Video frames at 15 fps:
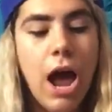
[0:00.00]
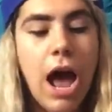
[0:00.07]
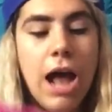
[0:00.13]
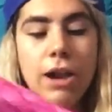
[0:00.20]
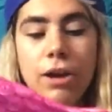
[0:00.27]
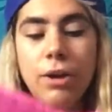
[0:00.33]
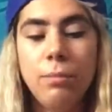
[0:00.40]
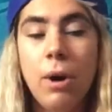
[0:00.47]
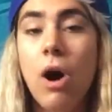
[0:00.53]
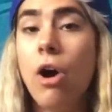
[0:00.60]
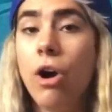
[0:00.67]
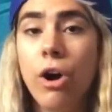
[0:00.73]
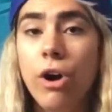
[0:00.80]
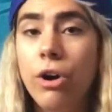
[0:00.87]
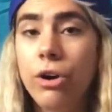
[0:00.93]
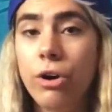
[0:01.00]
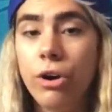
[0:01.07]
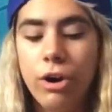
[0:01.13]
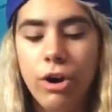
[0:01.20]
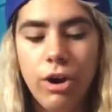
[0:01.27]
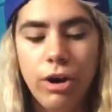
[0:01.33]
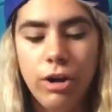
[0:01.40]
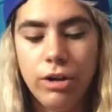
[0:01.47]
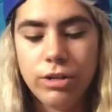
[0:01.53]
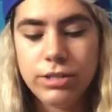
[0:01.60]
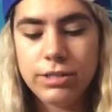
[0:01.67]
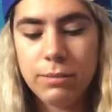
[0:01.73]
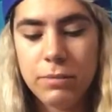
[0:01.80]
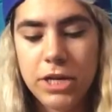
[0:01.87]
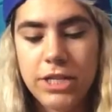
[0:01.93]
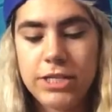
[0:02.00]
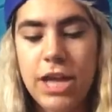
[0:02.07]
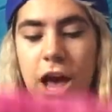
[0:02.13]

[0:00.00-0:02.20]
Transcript: at a park or somebody's